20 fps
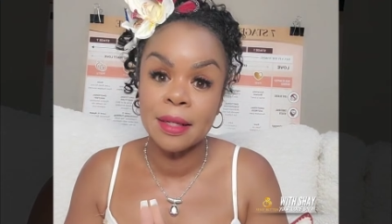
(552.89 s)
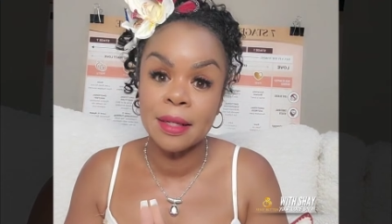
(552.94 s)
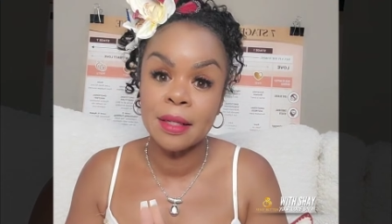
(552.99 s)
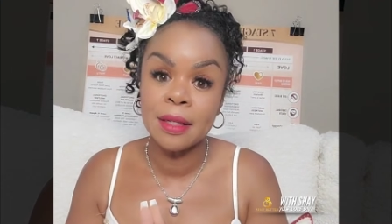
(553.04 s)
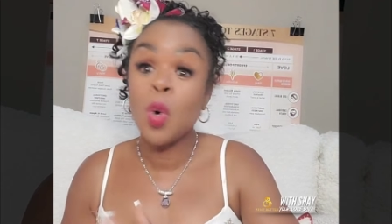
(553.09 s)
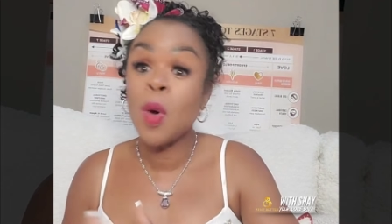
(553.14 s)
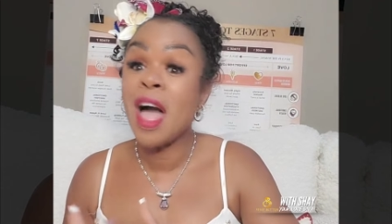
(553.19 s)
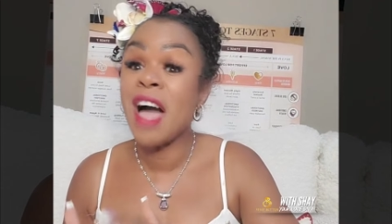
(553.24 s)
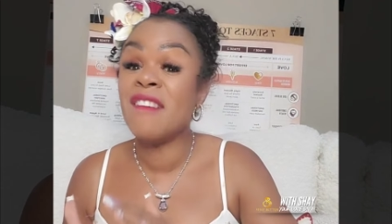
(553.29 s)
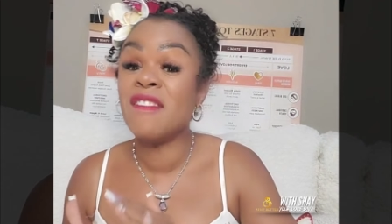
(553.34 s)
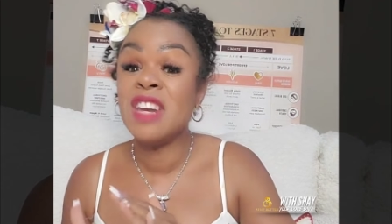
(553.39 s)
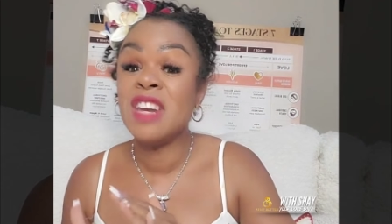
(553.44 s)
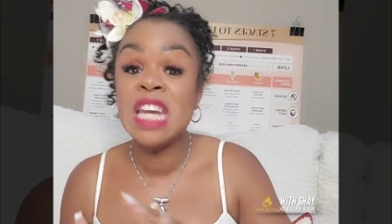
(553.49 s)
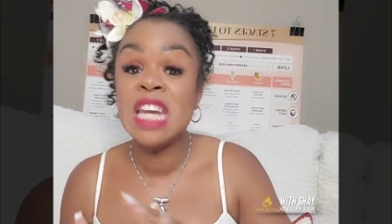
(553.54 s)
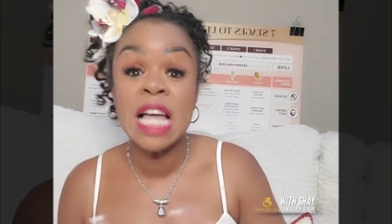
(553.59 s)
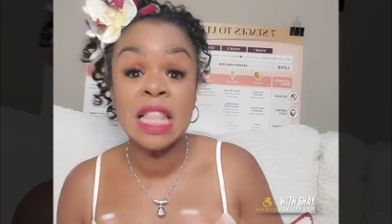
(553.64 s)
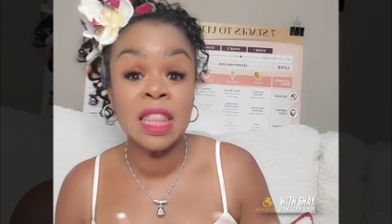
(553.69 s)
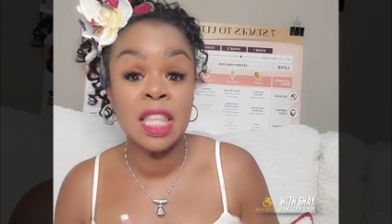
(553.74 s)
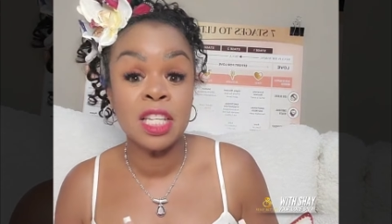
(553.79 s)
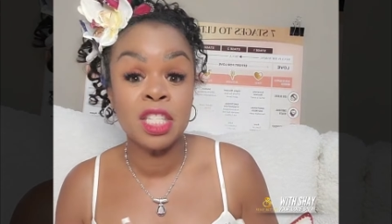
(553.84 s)
who have
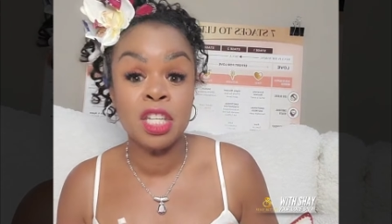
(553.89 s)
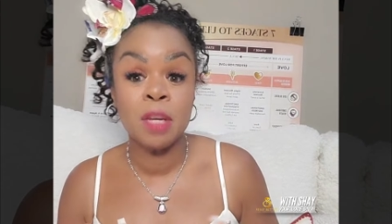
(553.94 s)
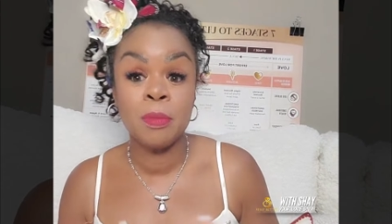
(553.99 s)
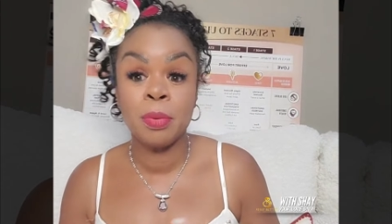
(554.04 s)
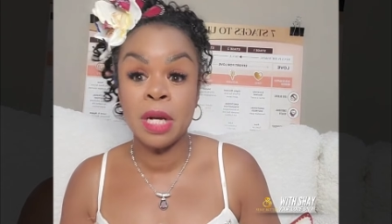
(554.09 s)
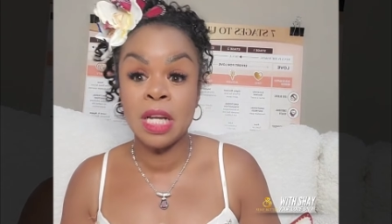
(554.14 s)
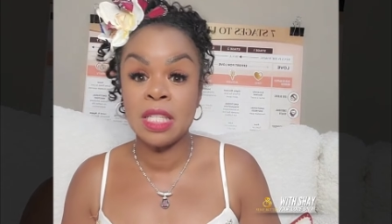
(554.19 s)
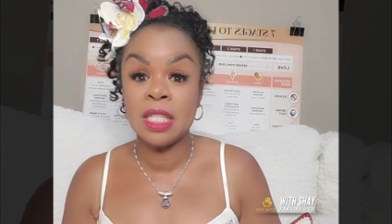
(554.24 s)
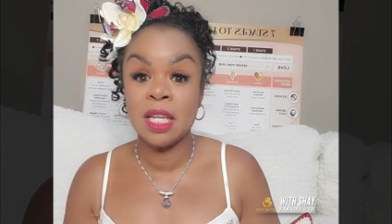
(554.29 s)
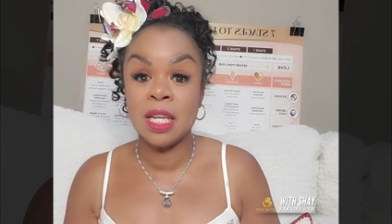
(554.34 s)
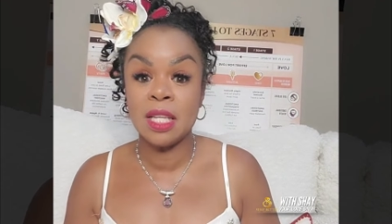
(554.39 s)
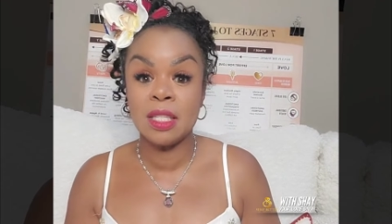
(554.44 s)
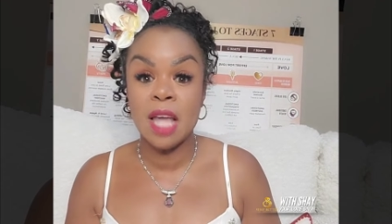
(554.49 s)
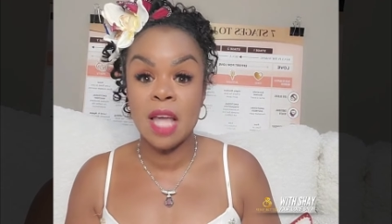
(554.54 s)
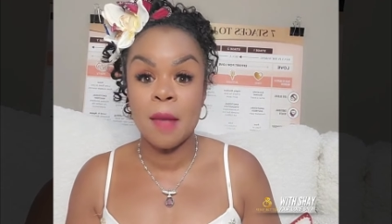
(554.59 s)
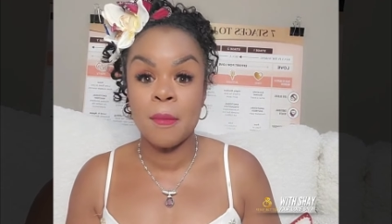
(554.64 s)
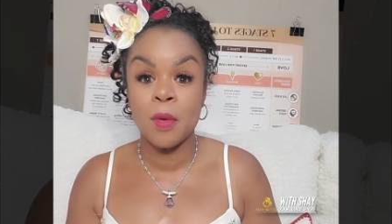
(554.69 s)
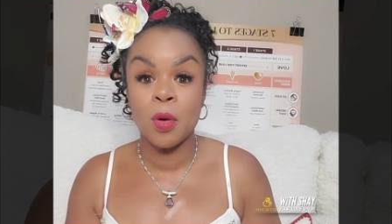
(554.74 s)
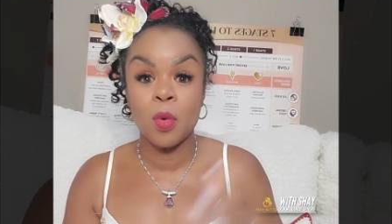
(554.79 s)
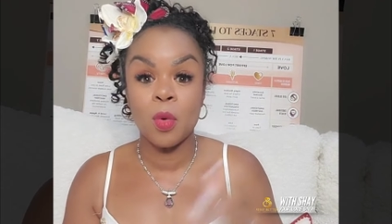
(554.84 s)
nothing to bring to the
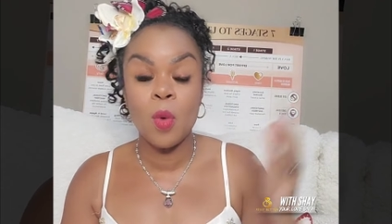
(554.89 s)
table.